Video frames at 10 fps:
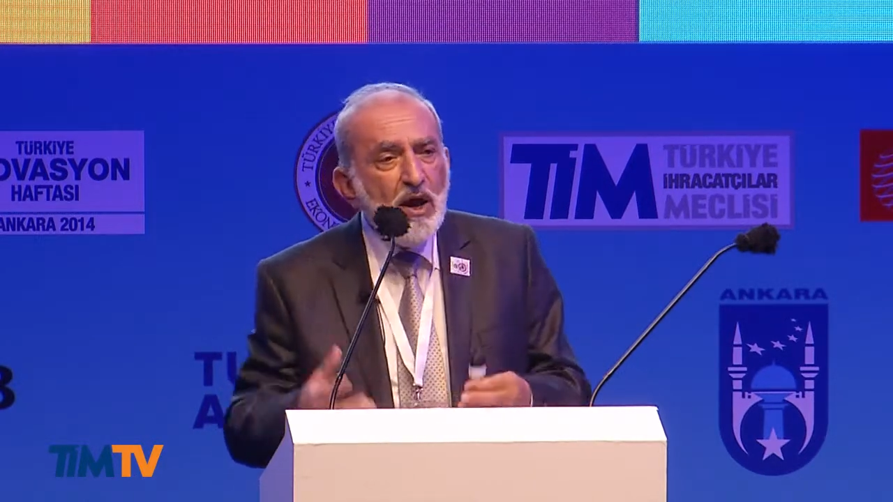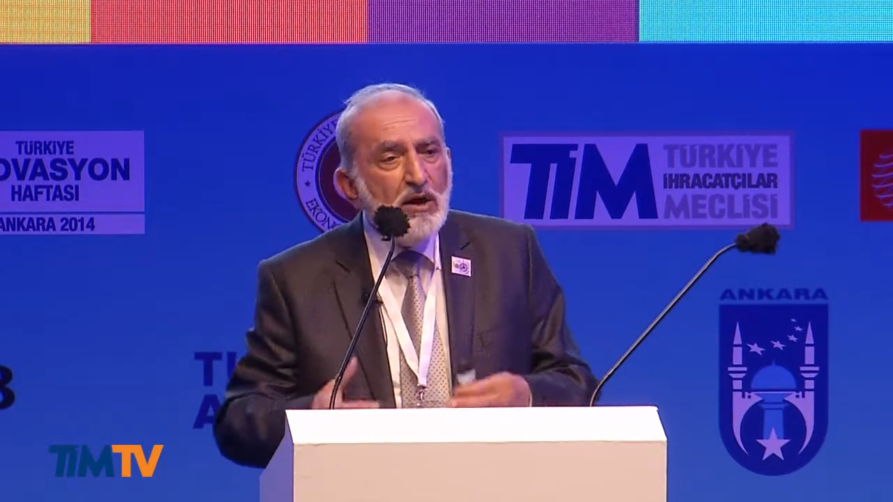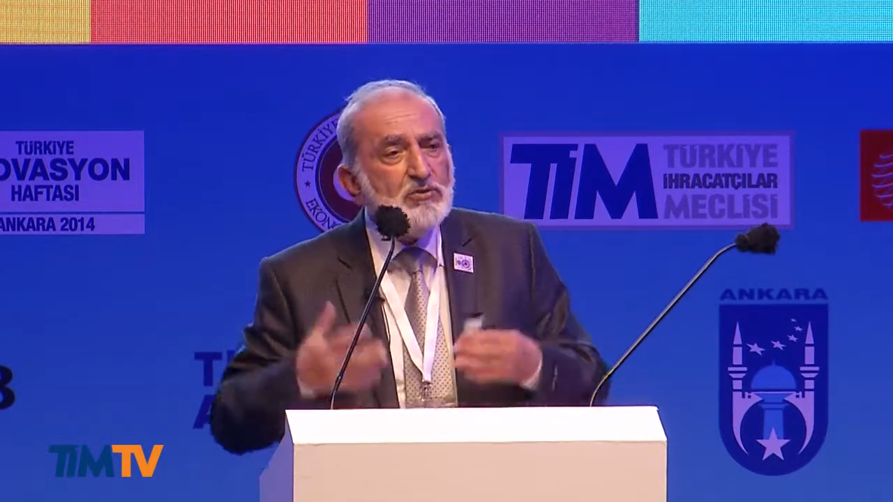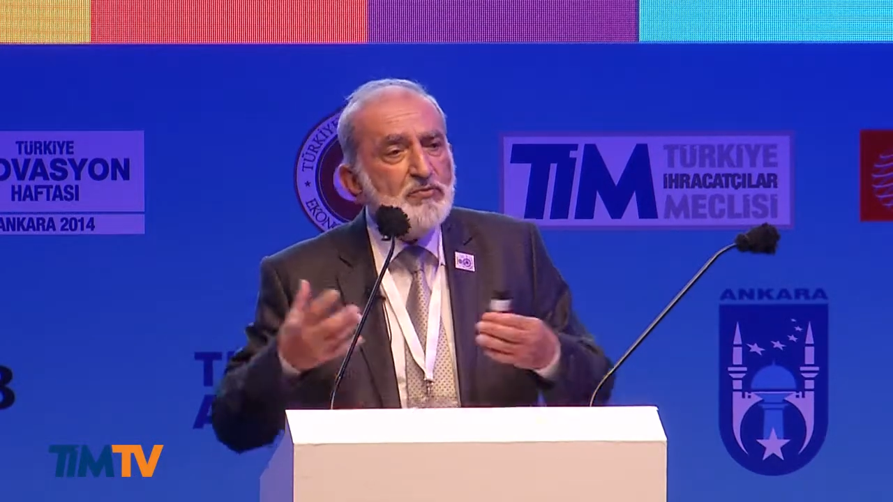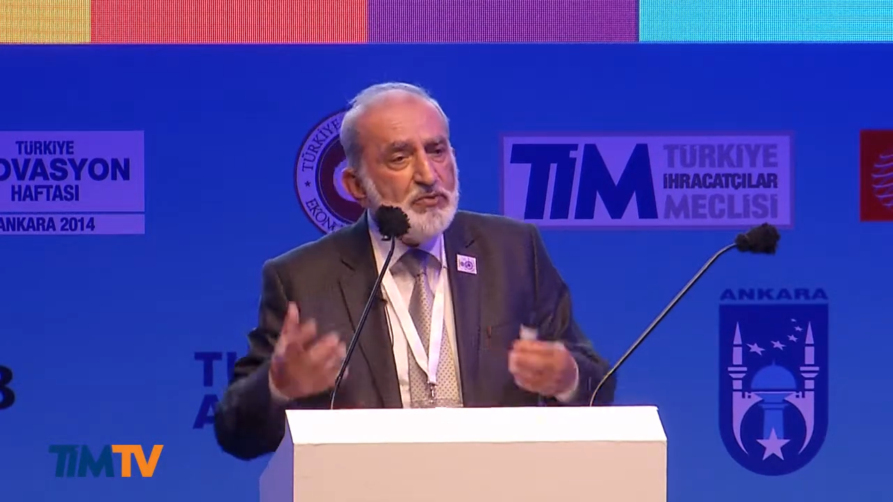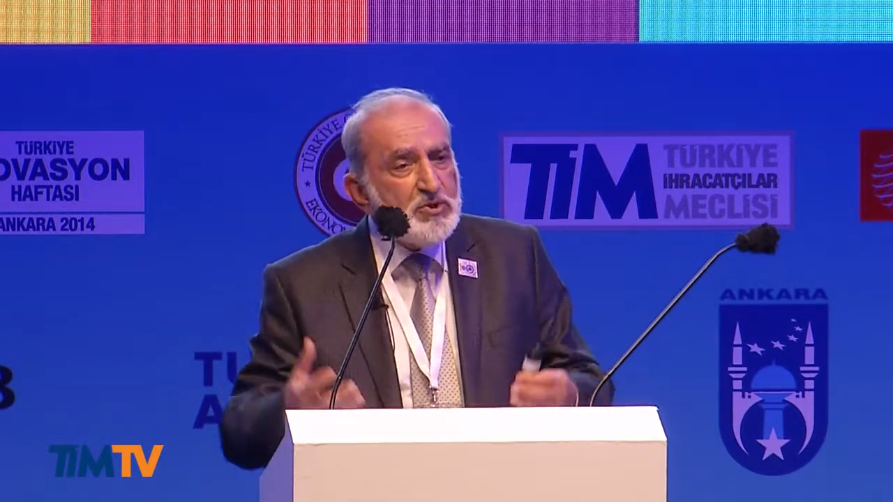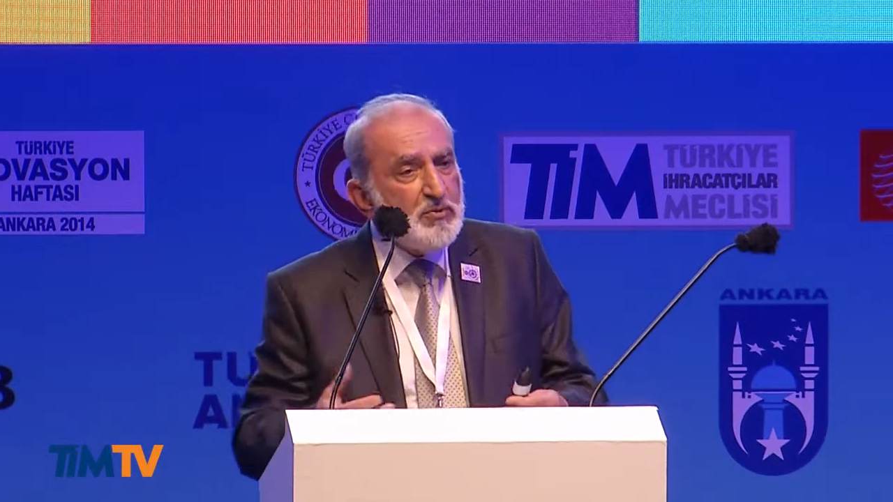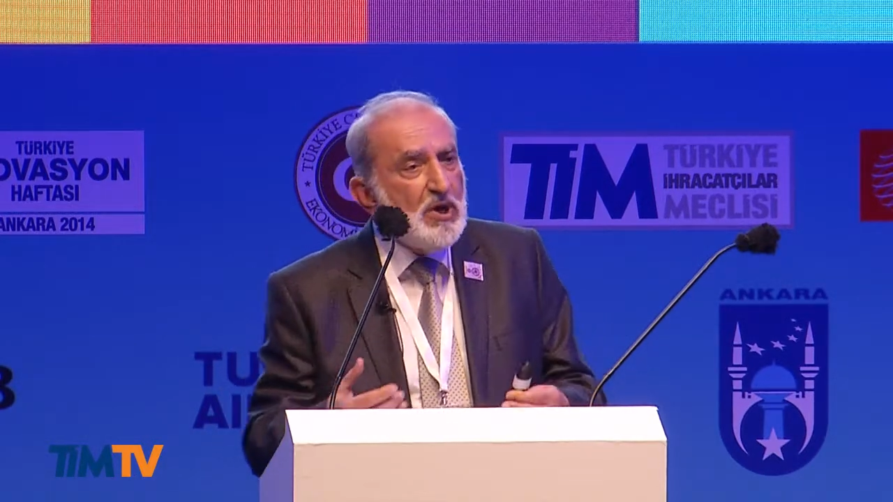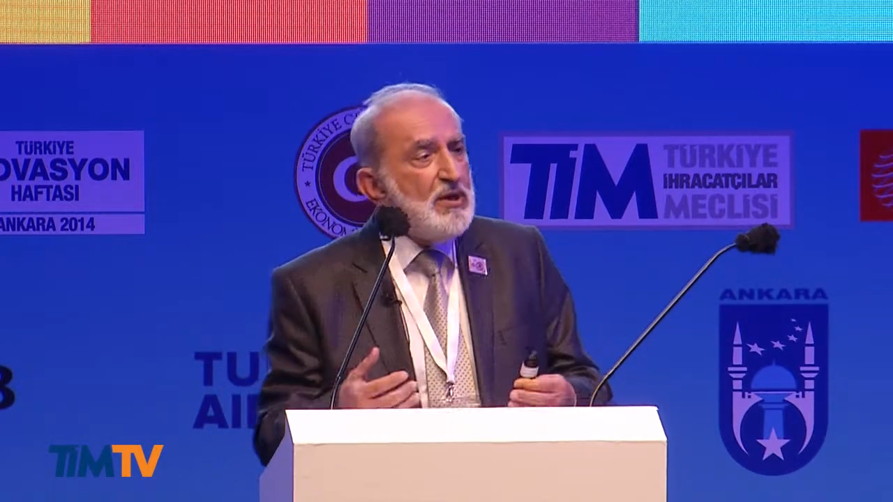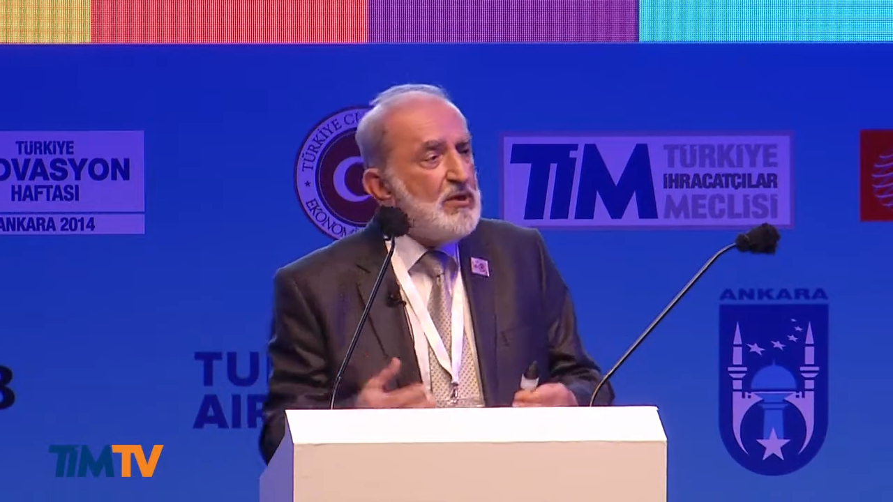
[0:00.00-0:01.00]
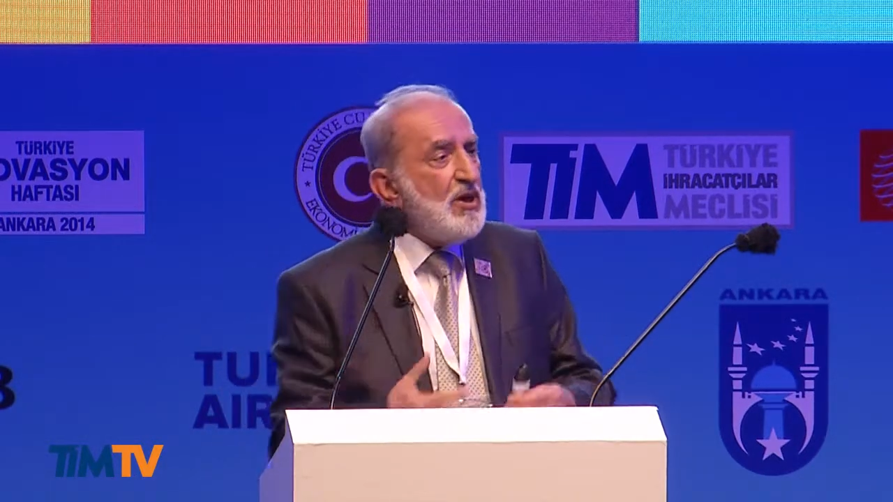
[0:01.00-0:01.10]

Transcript: out of which the